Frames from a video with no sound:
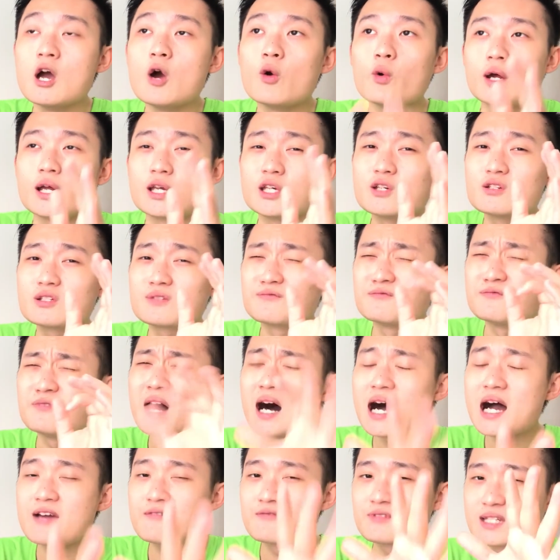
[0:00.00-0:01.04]
When I use
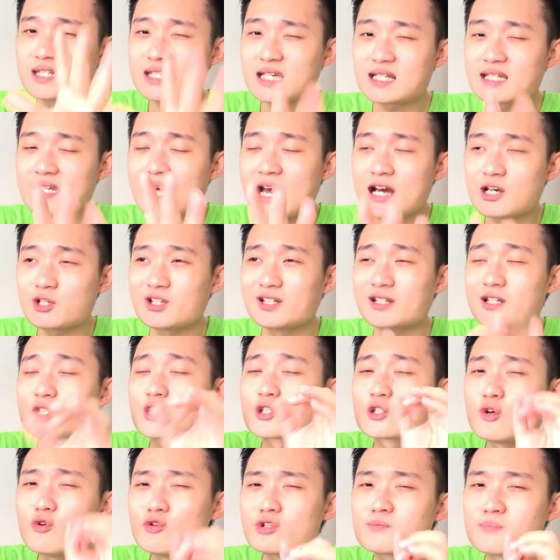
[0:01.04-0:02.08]
5, 6 hashtags, so